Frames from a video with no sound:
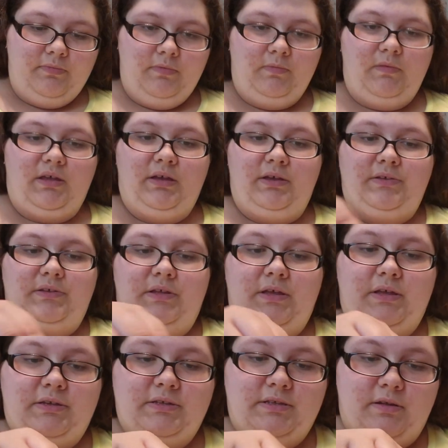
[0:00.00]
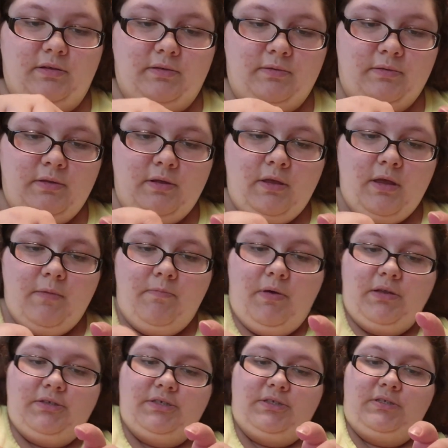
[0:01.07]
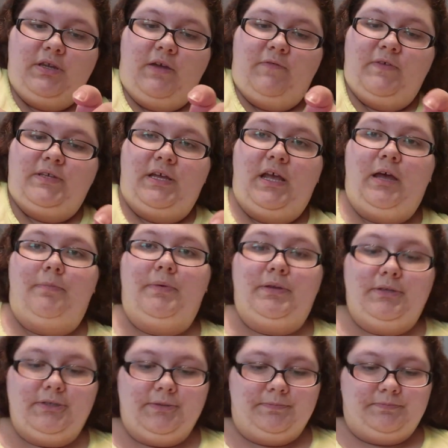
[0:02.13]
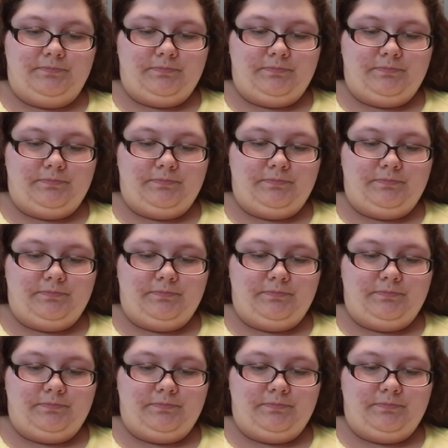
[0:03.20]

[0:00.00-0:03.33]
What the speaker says: Because, yeah, just a bunch of stuff has happened.